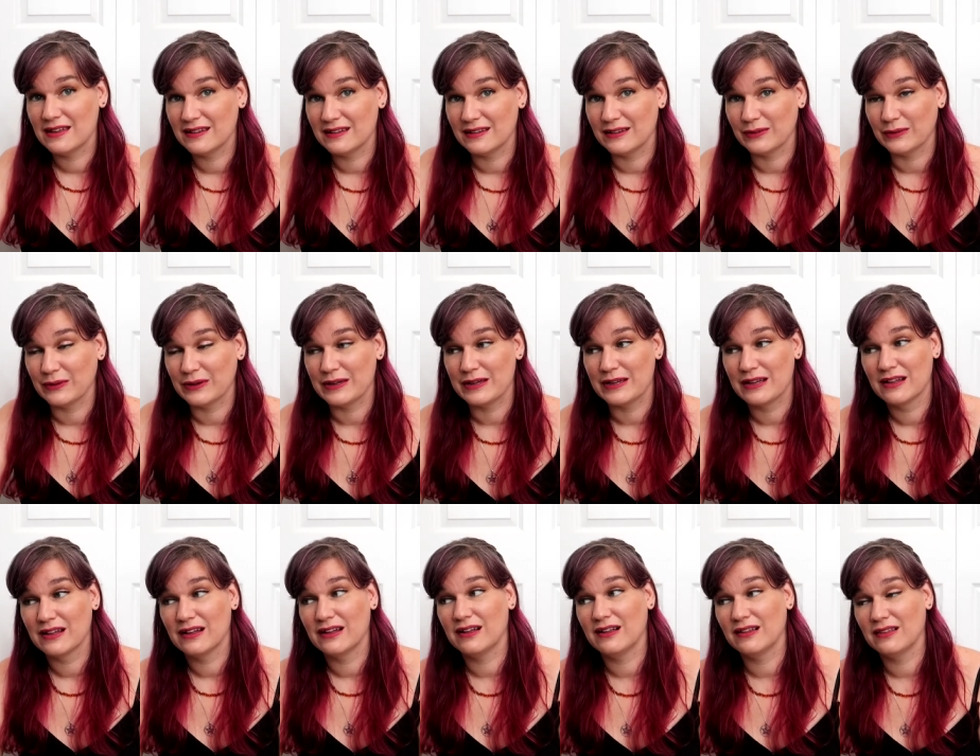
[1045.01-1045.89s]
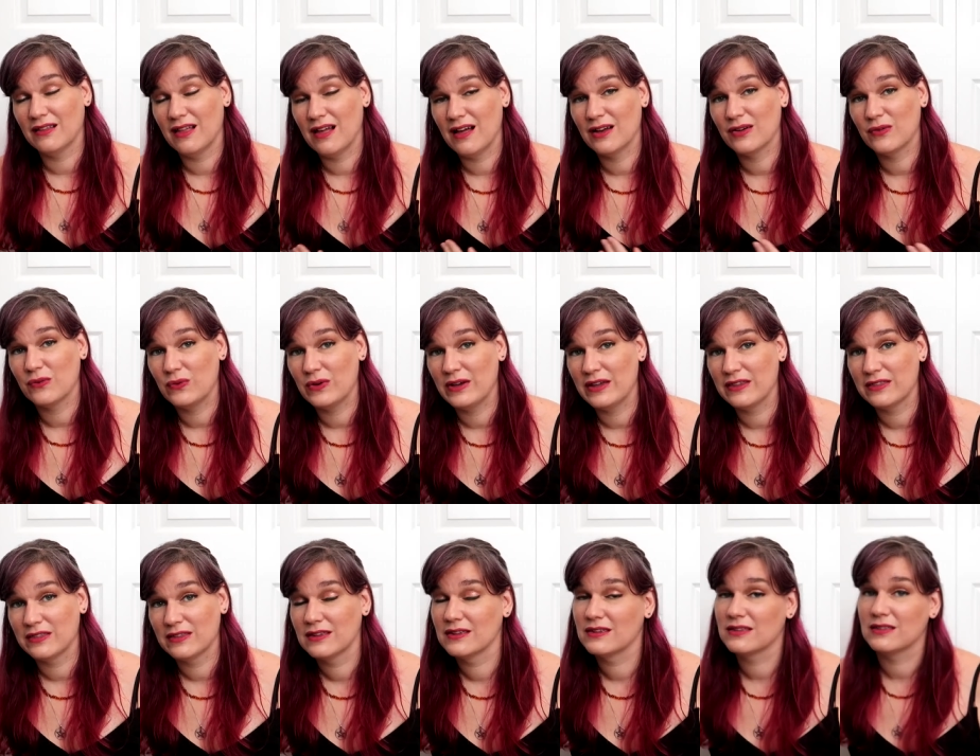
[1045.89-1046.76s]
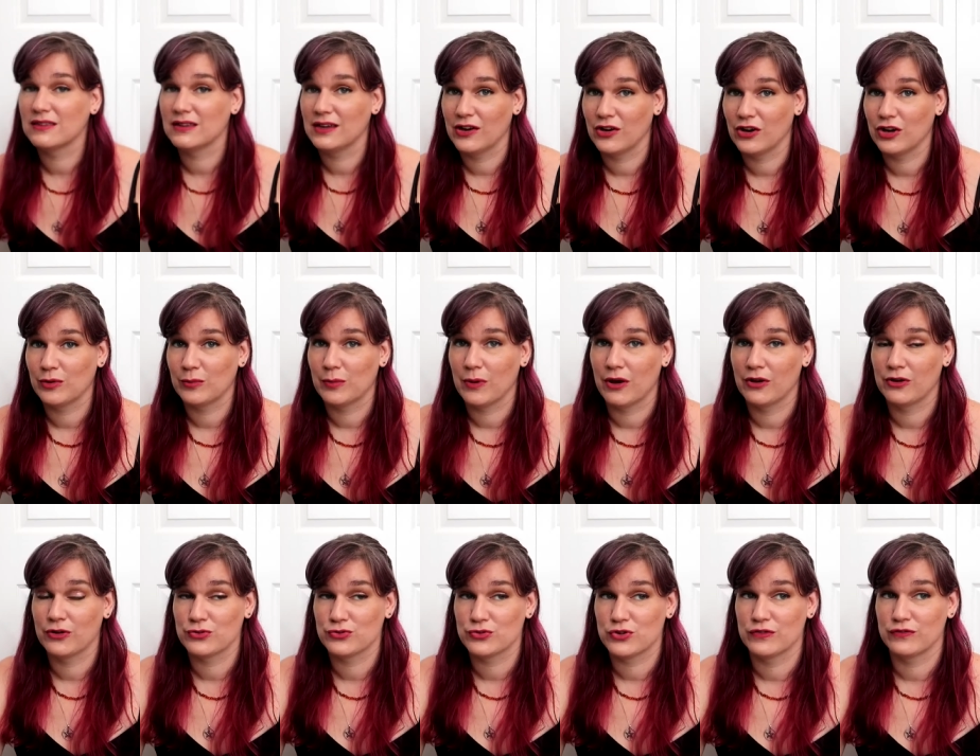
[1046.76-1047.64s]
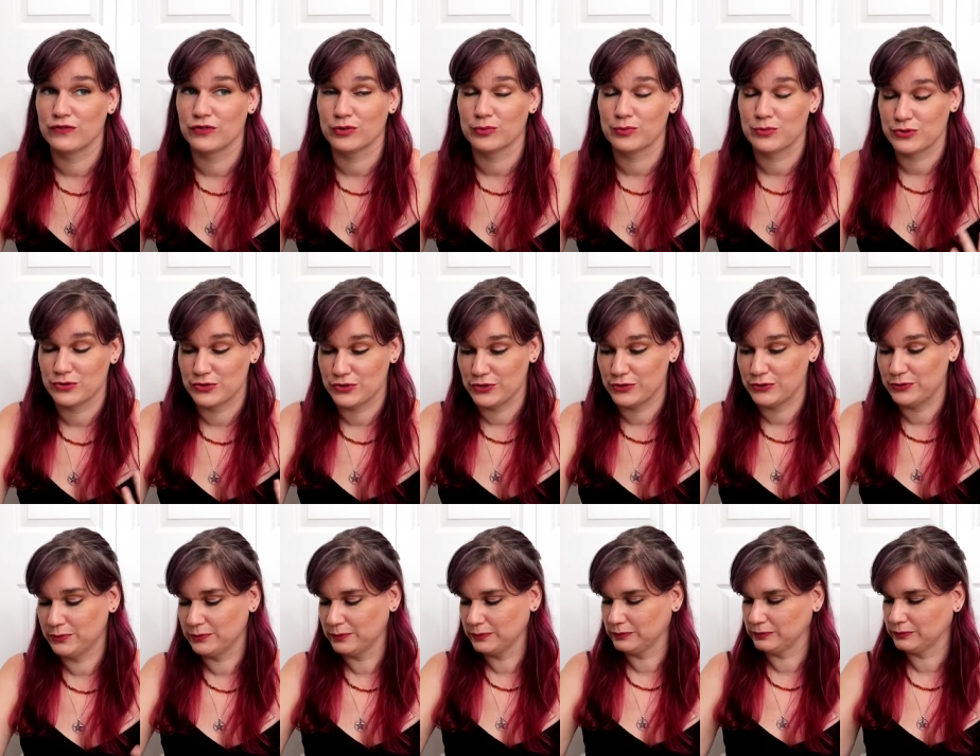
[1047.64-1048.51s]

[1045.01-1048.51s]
Anyway, along with the Harry Potter Trivial Pursuit.